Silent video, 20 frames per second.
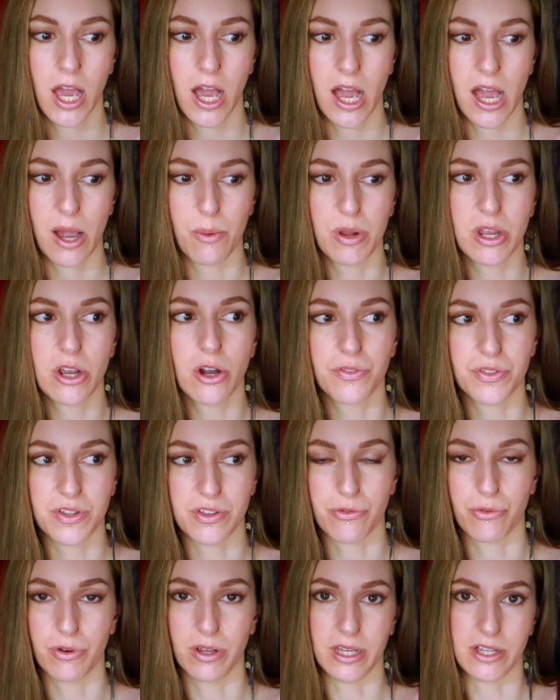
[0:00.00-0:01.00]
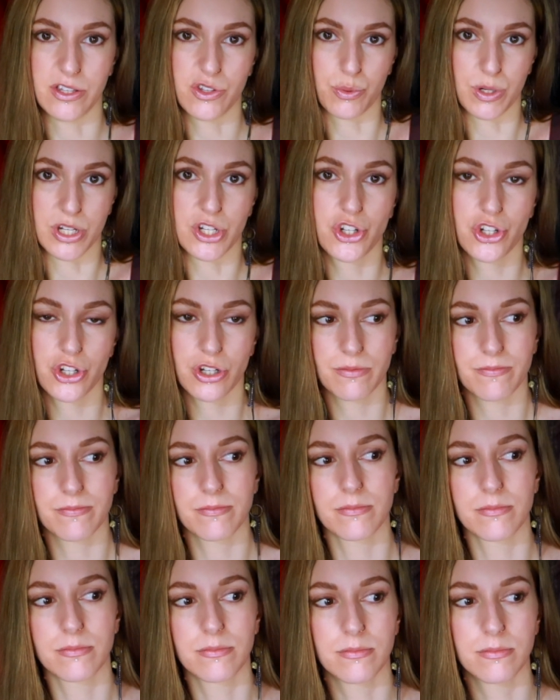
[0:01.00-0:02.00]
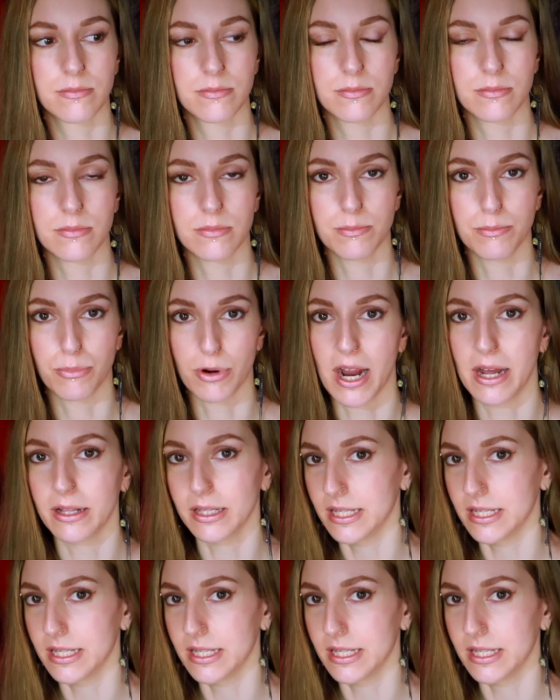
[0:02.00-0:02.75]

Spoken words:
And we got this really swish brown